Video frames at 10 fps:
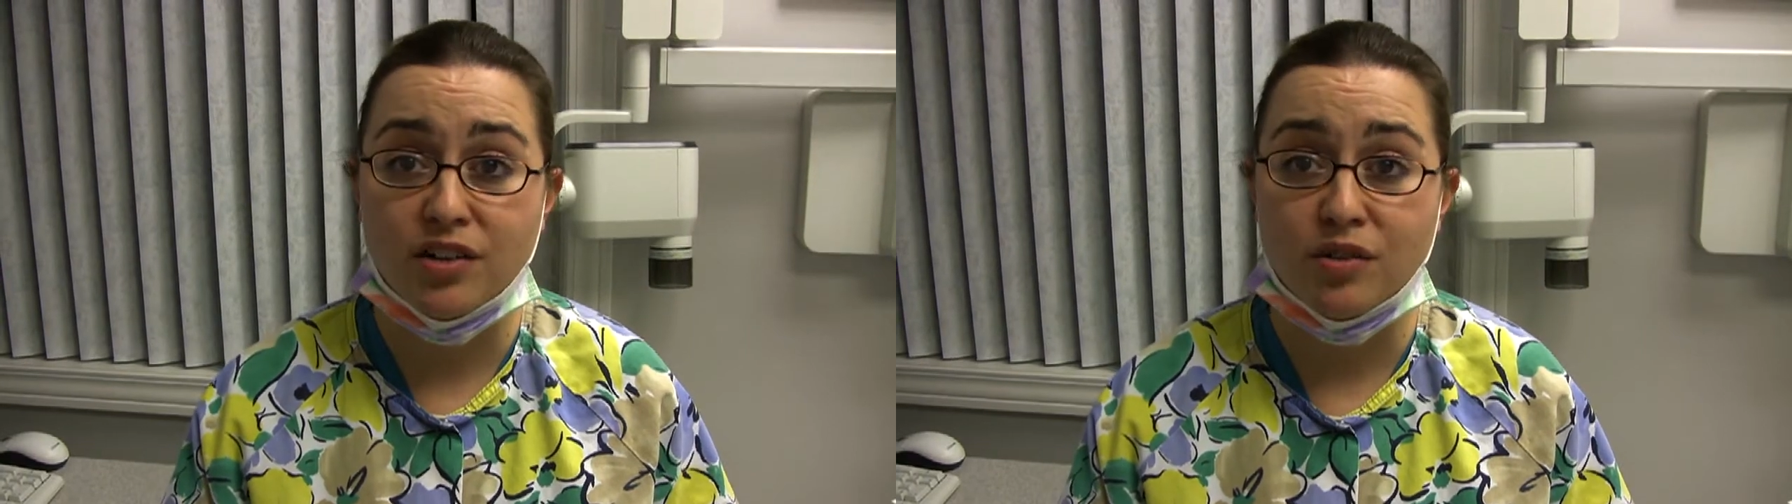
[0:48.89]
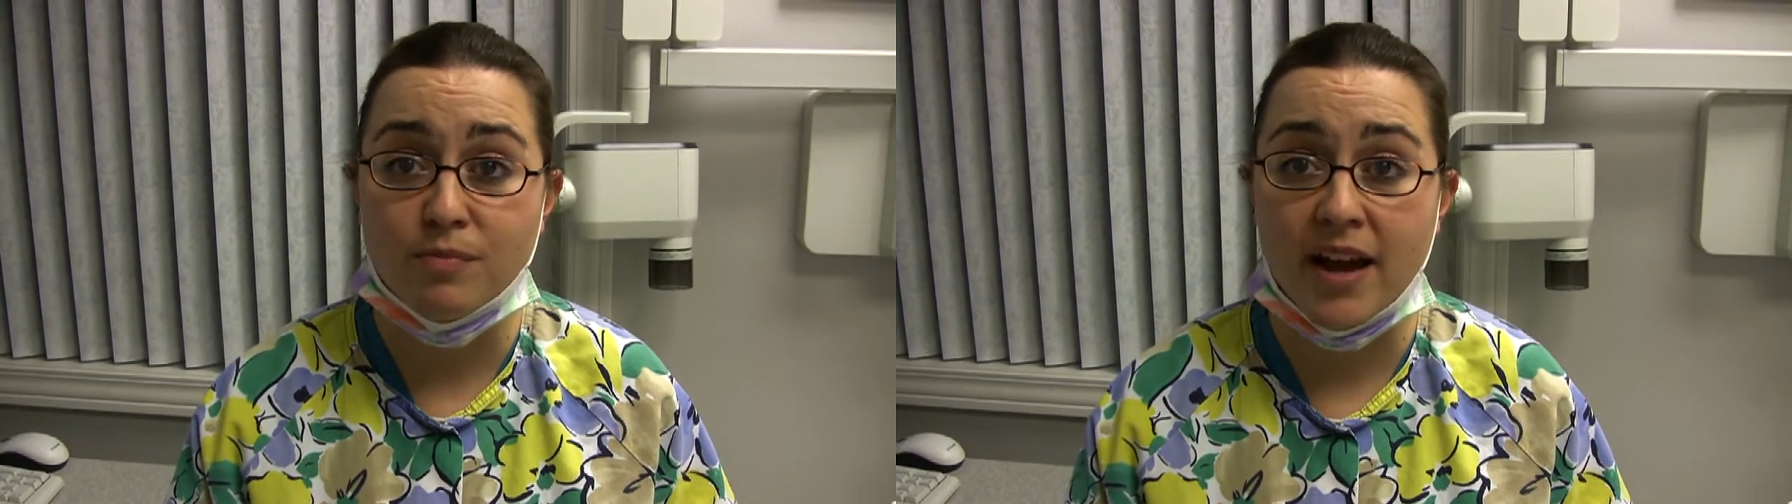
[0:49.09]

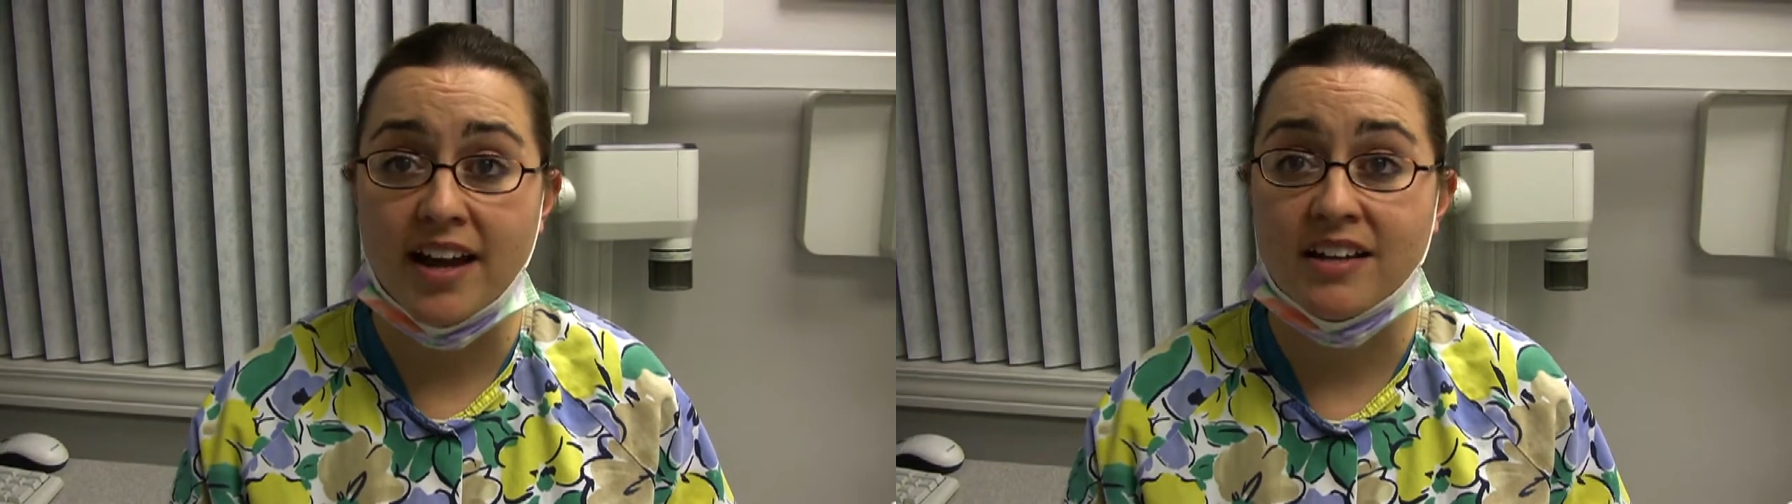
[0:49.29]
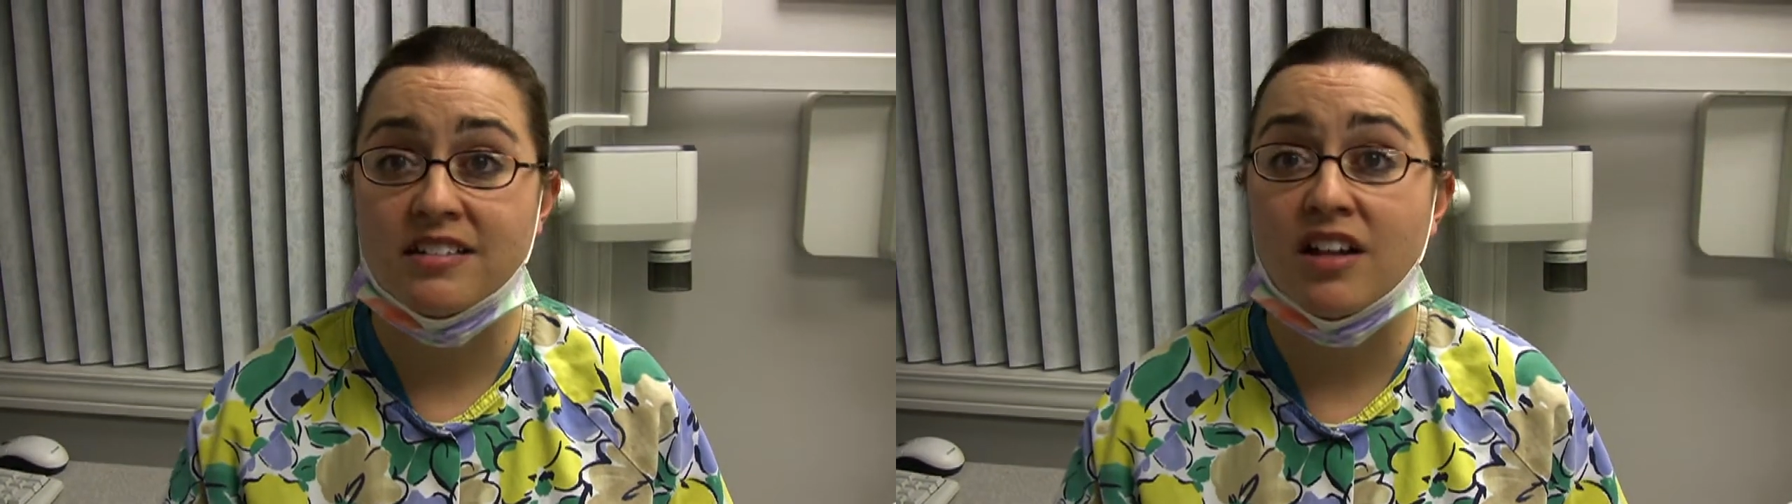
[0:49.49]

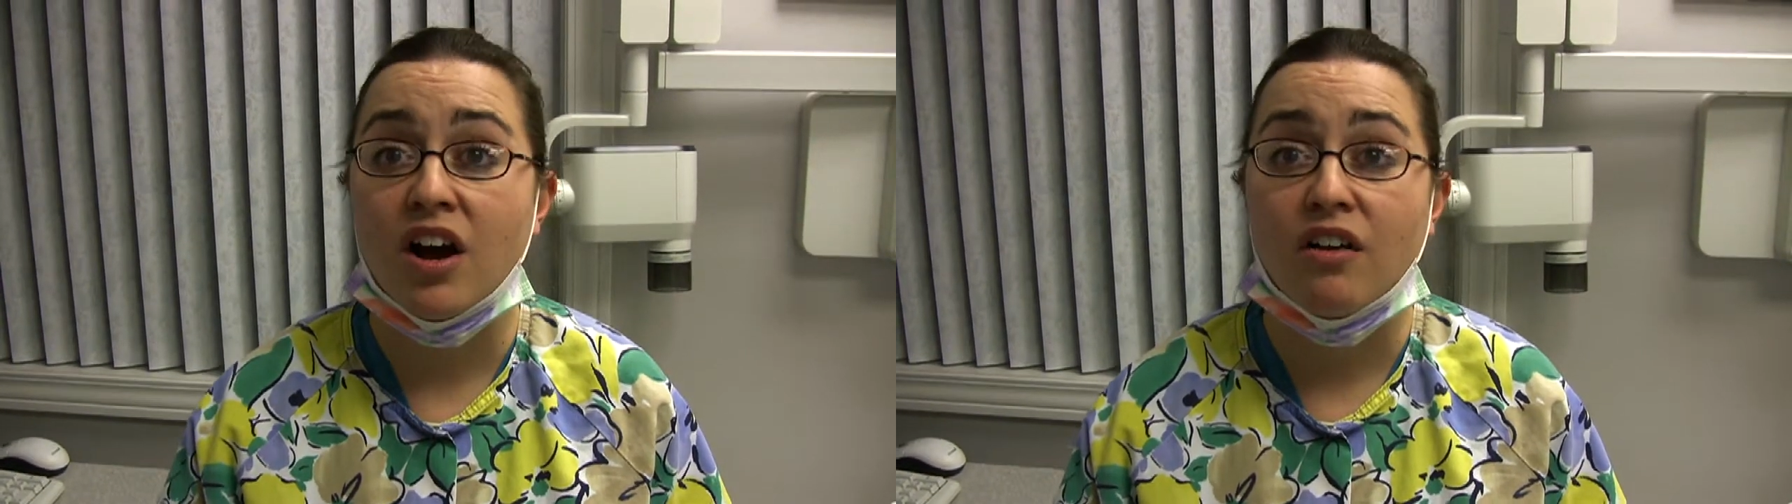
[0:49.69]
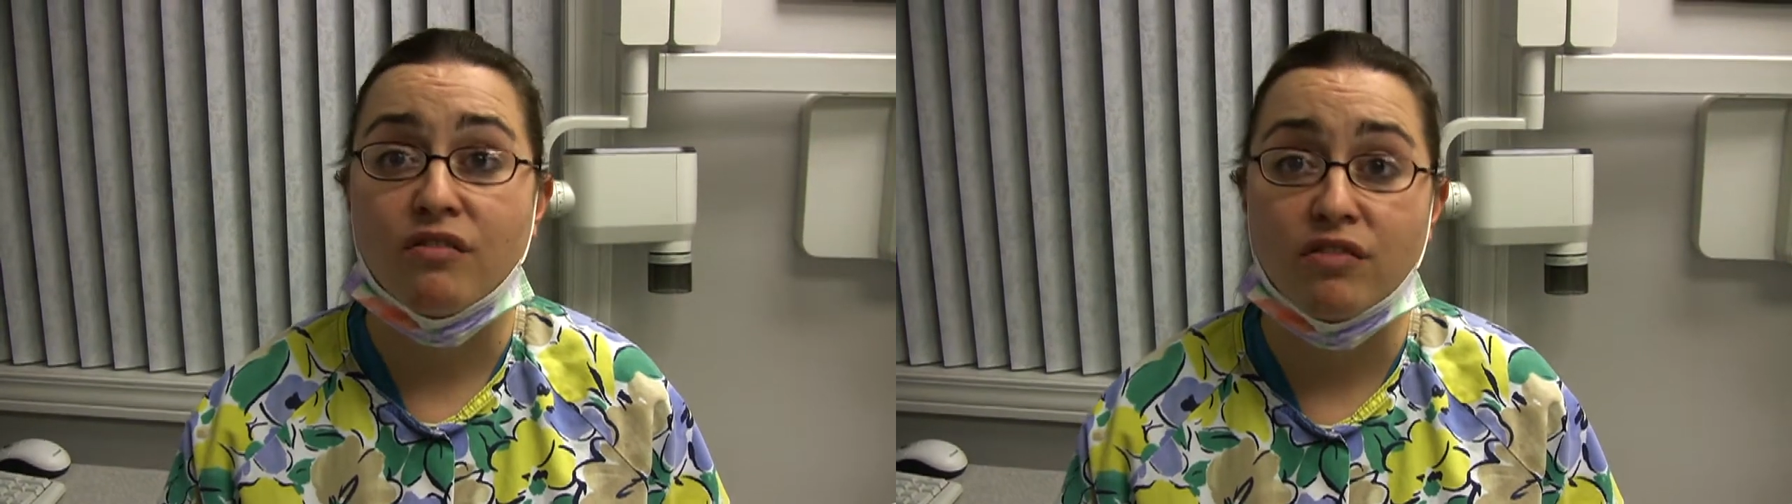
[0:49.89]
toothpaste,
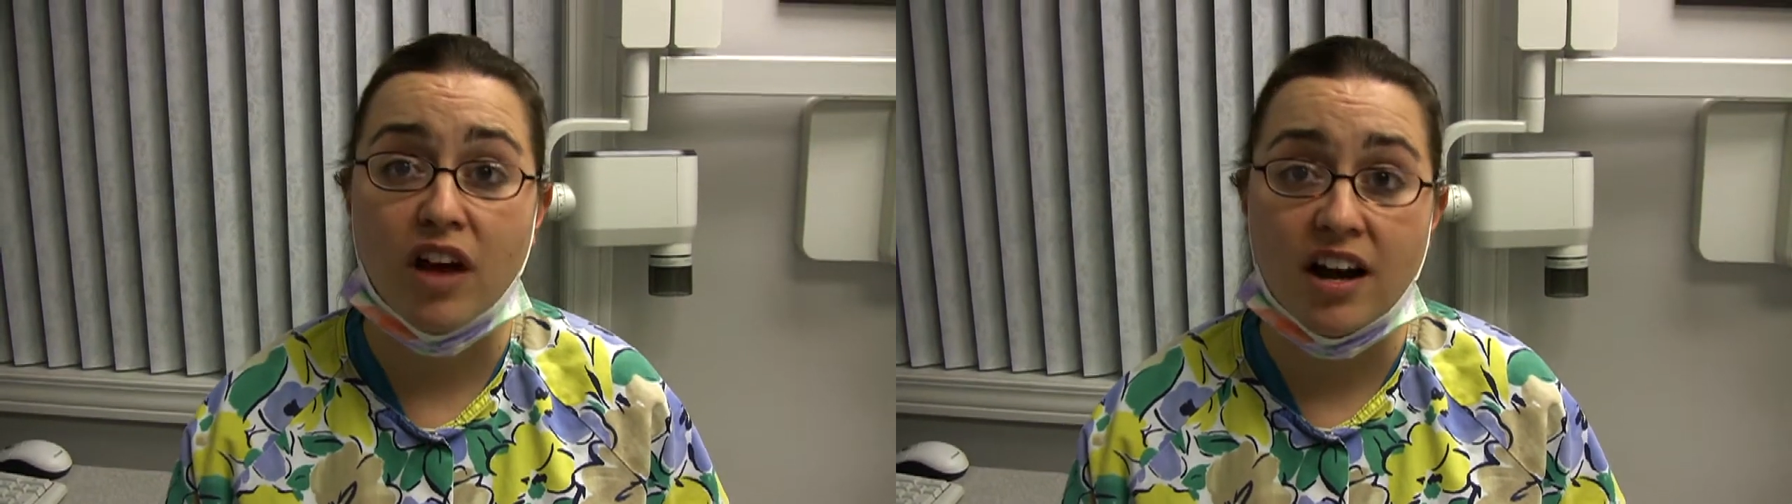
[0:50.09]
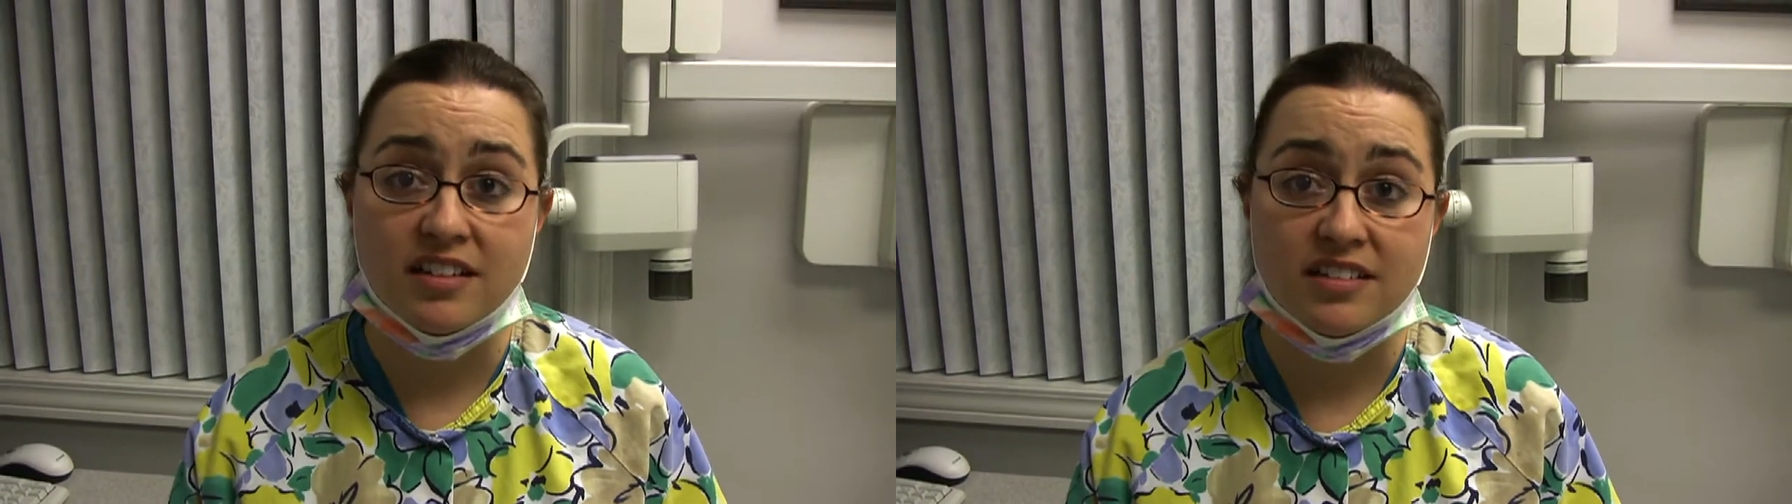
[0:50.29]

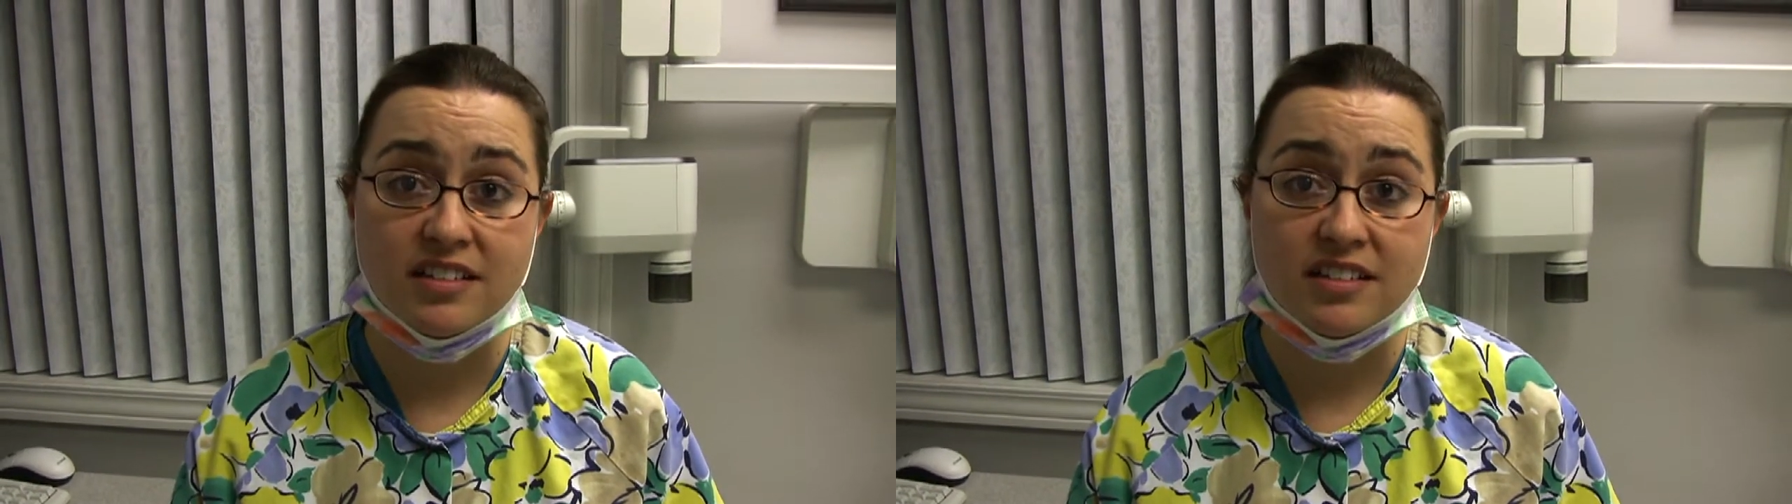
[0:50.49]
floss